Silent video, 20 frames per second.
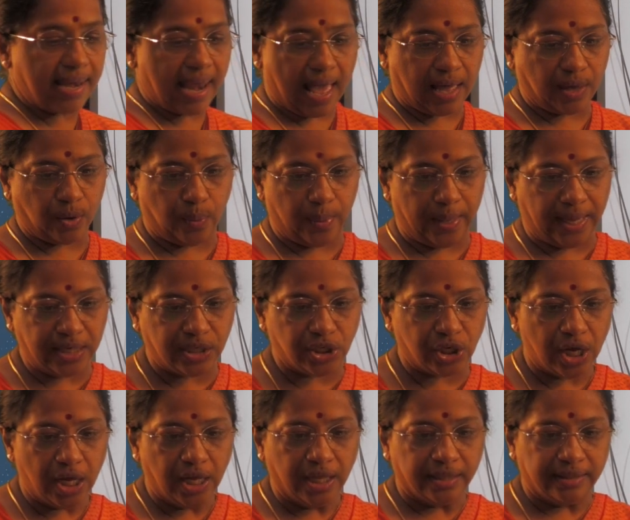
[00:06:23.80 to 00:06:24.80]
language
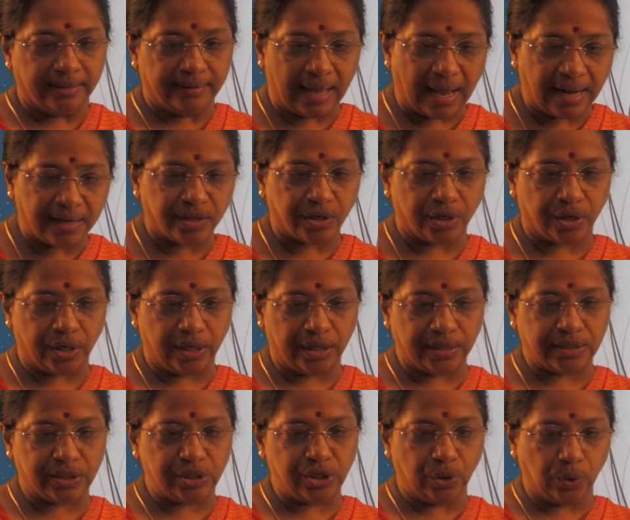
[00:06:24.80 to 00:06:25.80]
that
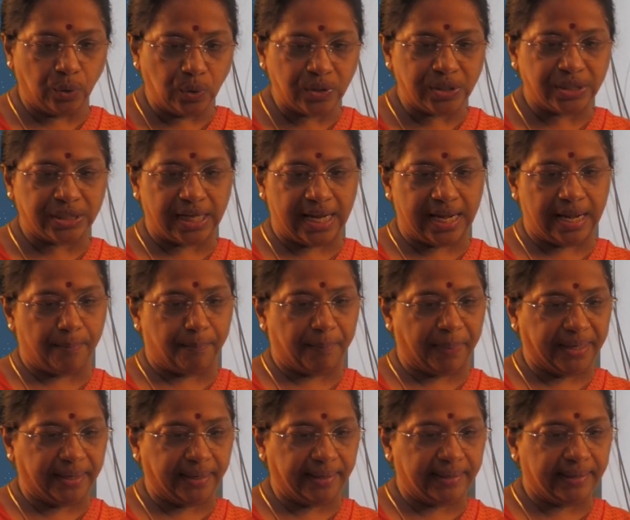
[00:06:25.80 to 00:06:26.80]
is used in a
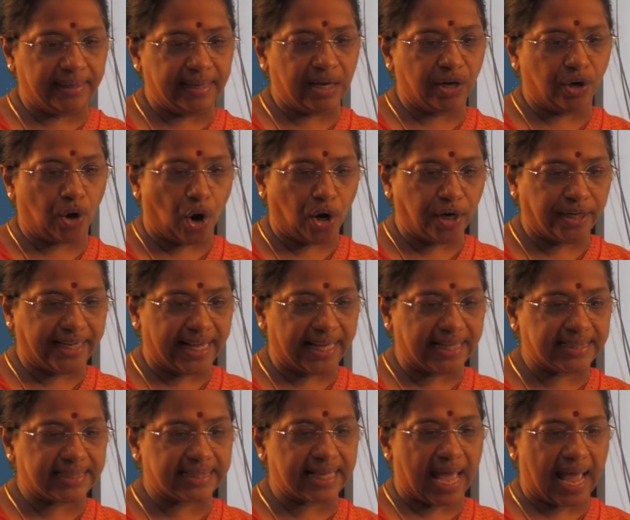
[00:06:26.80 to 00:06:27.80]
particular
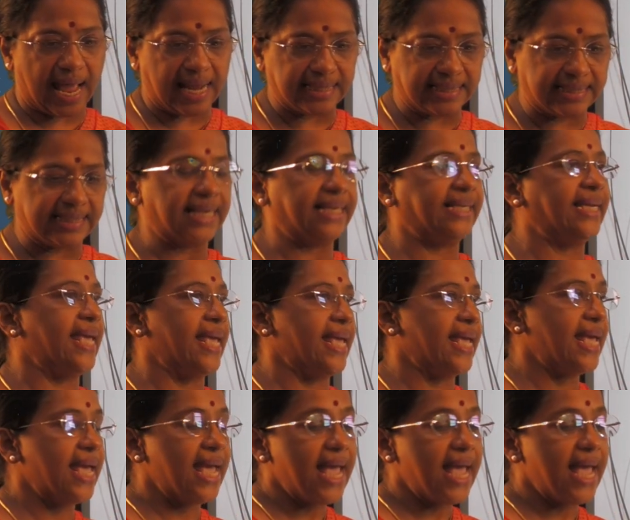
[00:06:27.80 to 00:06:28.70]
context and setting.